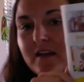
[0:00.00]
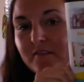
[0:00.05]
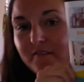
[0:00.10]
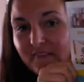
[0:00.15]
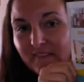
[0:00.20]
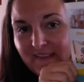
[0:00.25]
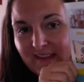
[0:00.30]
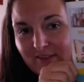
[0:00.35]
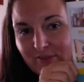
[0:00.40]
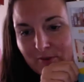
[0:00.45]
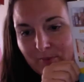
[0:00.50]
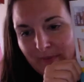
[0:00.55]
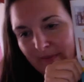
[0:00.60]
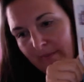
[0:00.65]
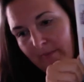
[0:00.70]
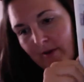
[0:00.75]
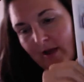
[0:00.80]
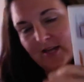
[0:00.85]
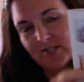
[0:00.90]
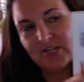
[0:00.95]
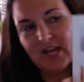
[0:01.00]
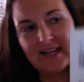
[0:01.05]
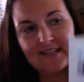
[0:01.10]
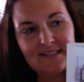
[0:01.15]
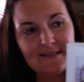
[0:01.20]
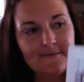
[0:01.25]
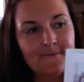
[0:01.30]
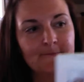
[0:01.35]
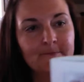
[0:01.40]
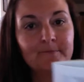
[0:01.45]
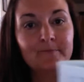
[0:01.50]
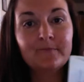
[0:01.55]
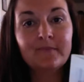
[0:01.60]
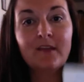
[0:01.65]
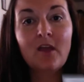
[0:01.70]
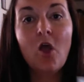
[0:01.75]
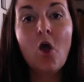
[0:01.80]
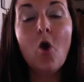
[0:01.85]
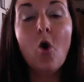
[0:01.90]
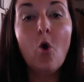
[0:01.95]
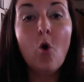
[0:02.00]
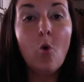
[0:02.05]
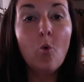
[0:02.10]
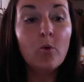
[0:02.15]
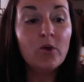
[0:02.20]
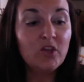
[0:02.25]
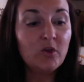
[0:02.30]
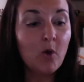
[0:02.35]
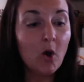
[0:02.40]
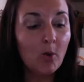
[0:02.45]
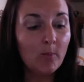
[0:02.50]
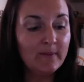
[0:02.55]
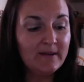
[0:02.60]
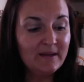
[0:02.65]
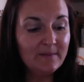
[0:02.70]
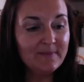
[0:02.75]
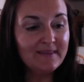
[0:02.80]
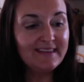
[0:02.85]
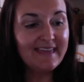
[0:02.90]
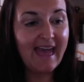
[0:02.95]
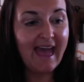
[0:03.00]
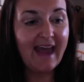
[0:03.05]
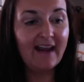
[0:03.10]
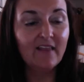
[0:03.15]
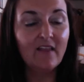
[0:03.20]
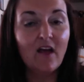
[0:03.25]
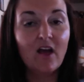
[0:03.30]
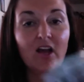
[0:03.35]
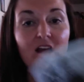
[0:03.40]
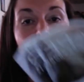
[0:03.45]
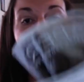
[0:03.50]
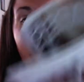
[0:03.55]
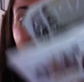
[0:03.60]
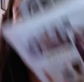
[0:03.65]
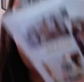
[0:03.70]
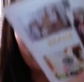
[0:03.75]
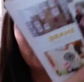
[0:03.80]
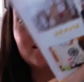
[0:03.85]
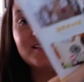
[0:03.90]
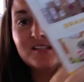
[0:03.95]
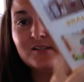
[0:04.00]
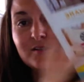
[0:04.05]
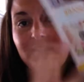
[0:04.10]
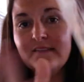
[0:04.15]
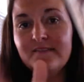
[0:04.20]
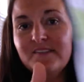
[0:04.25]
philanthropy project. When you open up the catalog, I also love